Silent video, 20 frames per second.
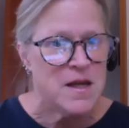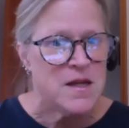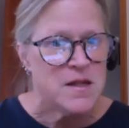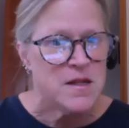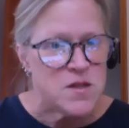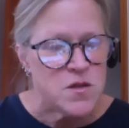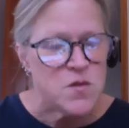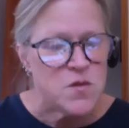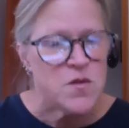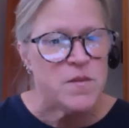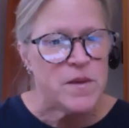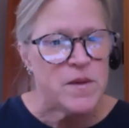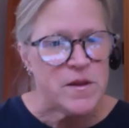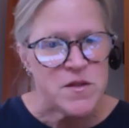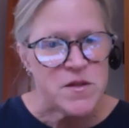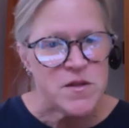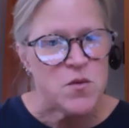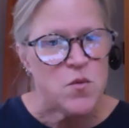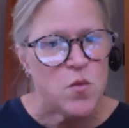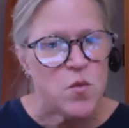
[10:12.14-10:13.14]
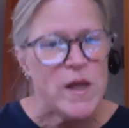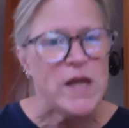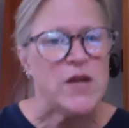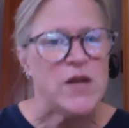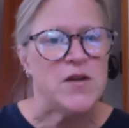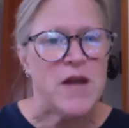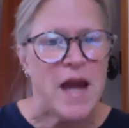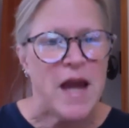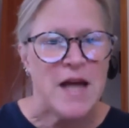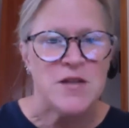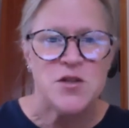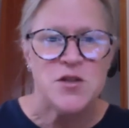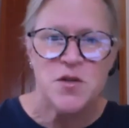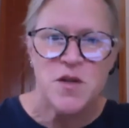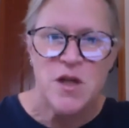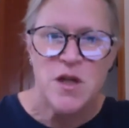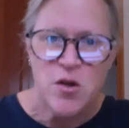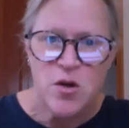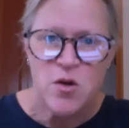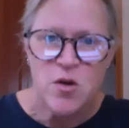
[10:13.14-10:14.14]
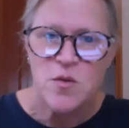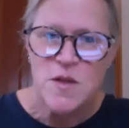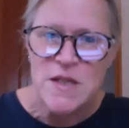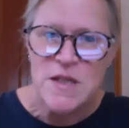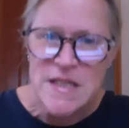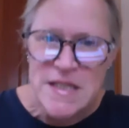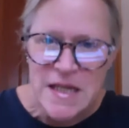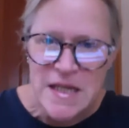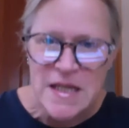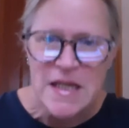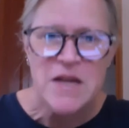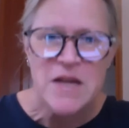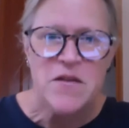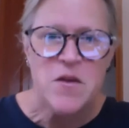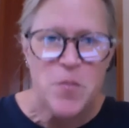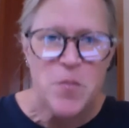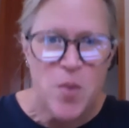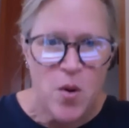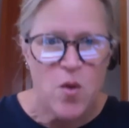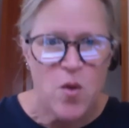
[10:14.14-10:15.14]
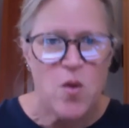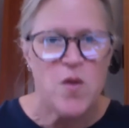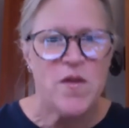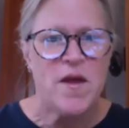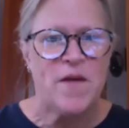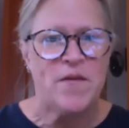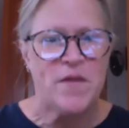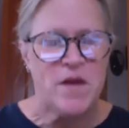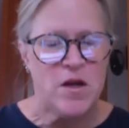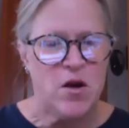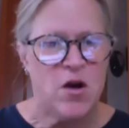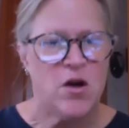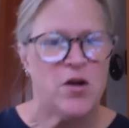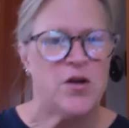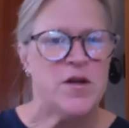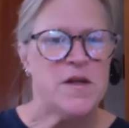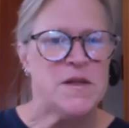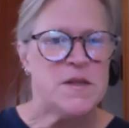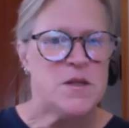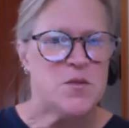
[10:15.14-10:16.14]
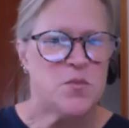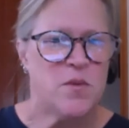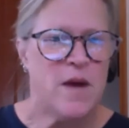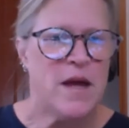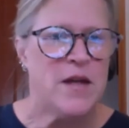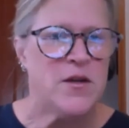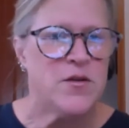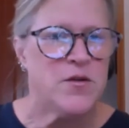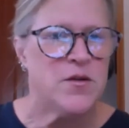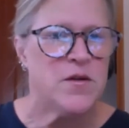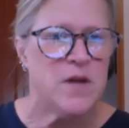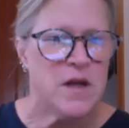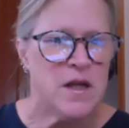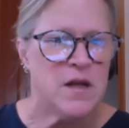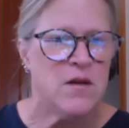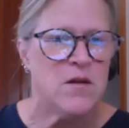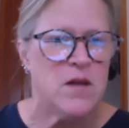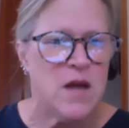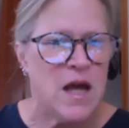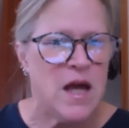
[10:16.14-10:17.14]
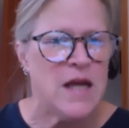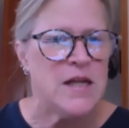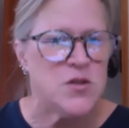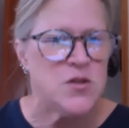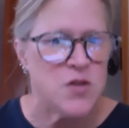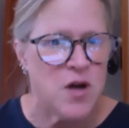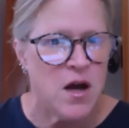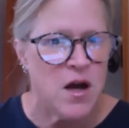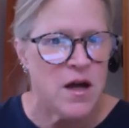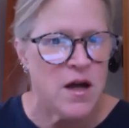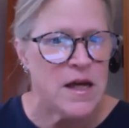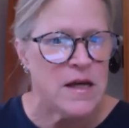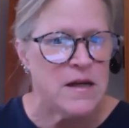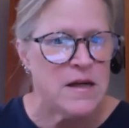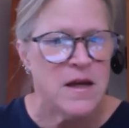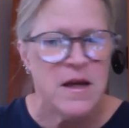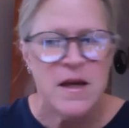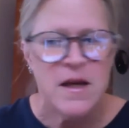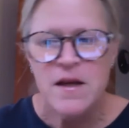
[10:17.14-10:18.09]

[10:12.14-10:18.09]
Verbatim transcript: so, so we could actually go see the pole that the artist rendered in a line drawing